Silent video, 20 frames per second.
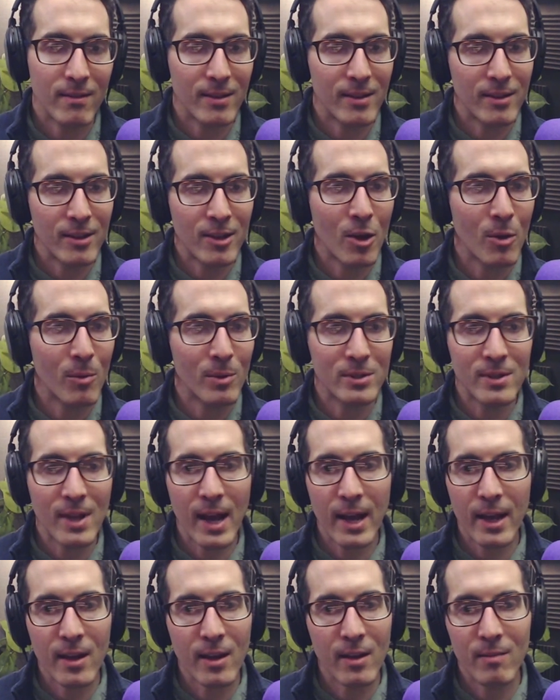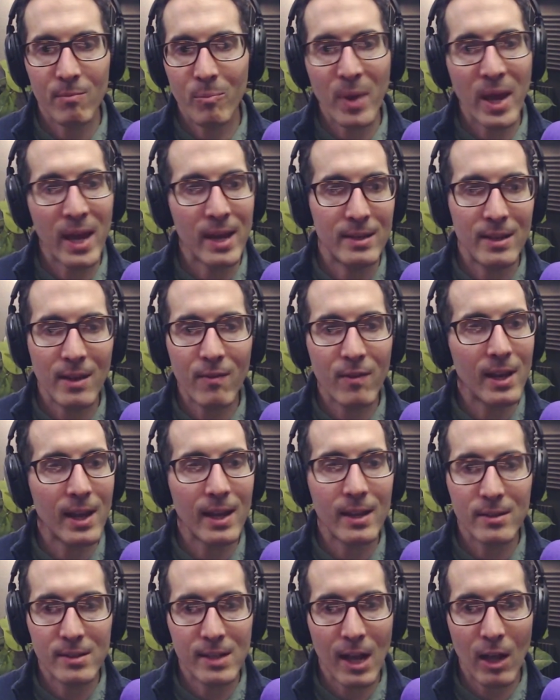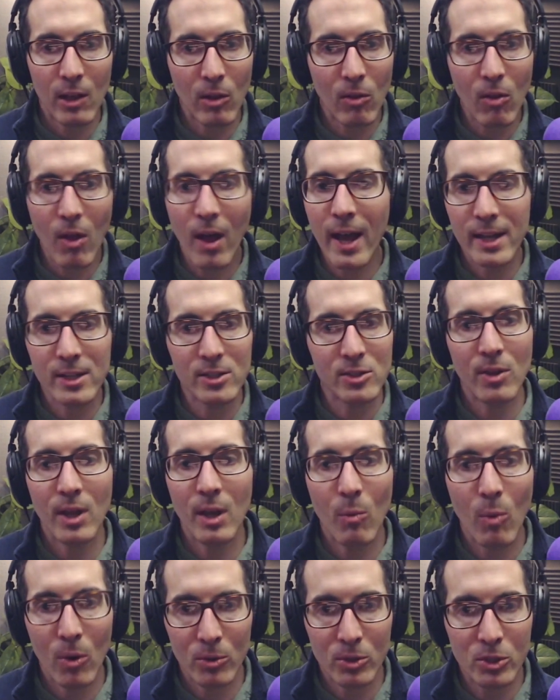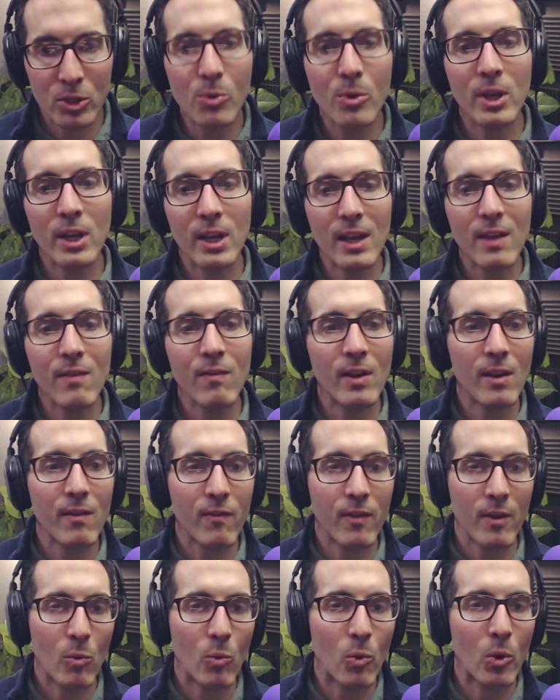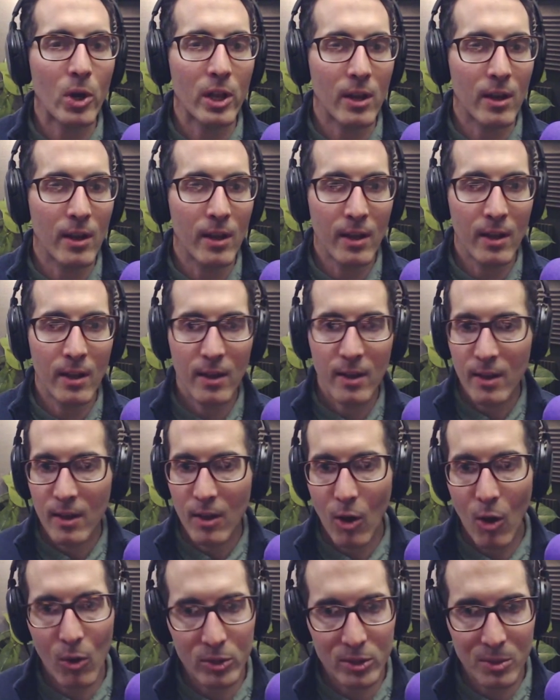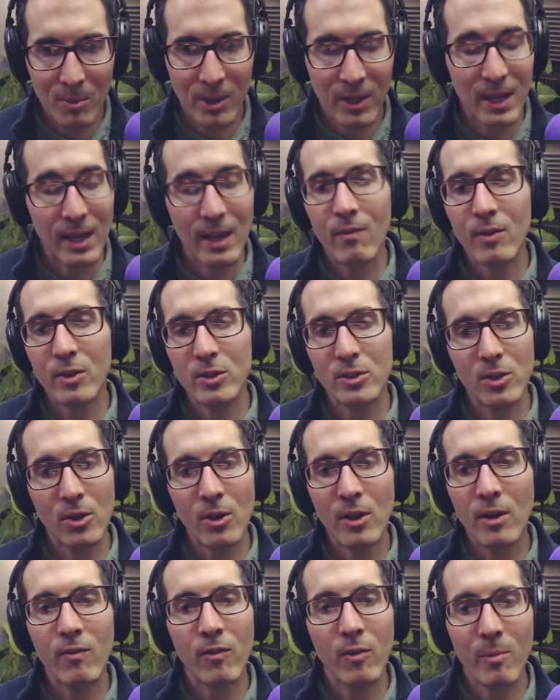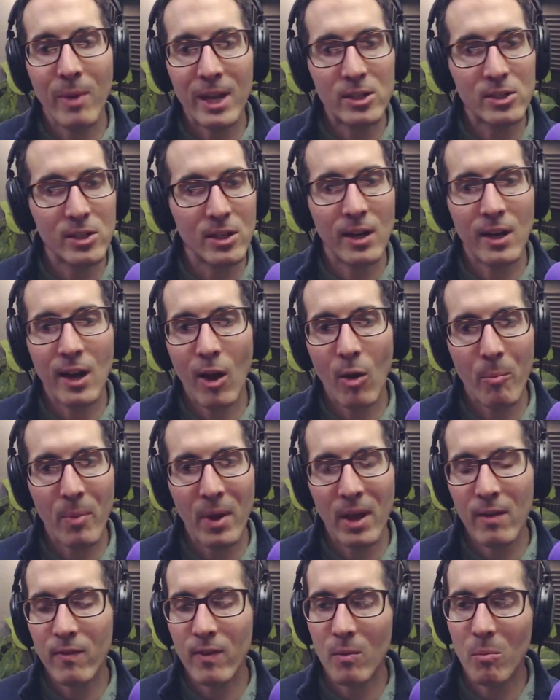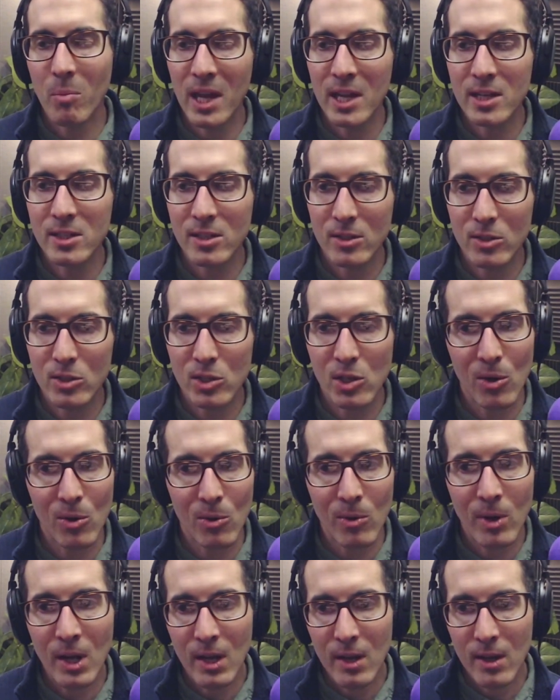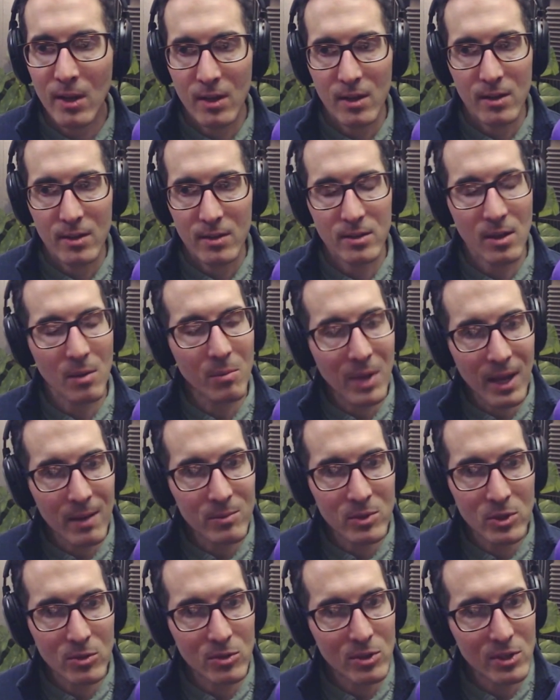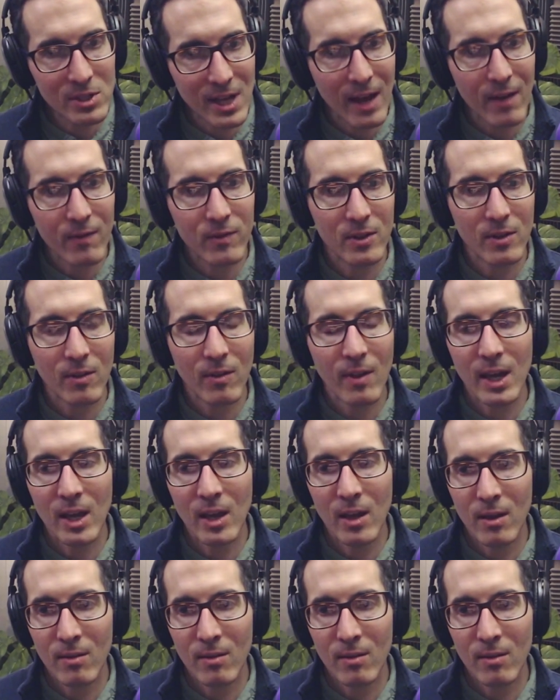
it's not gonna pay dividends down the line, so they won't do it even if it would ultimately give us good information and help benefit patients. So sometimes you just have to, like,